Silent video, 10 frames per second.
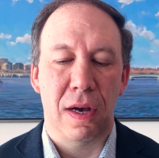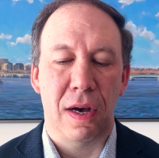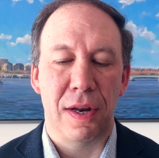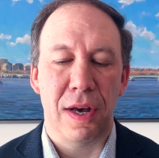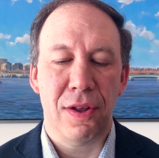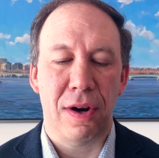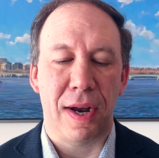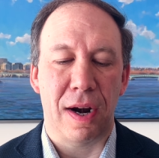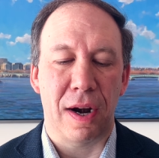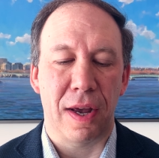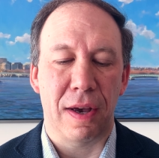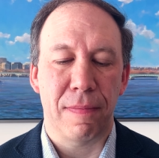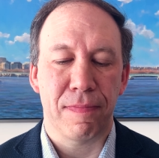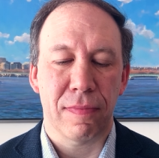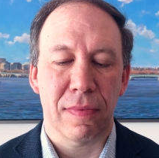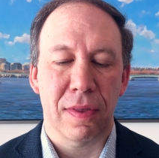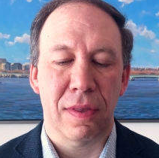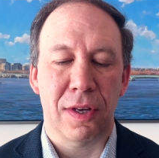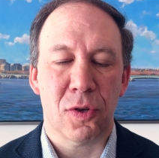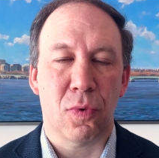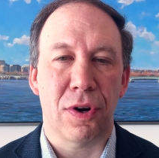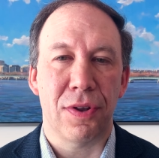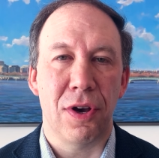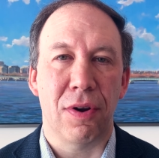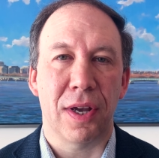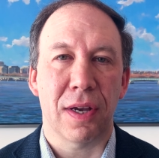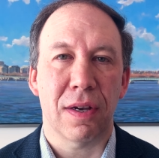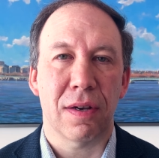Another area that's worth noting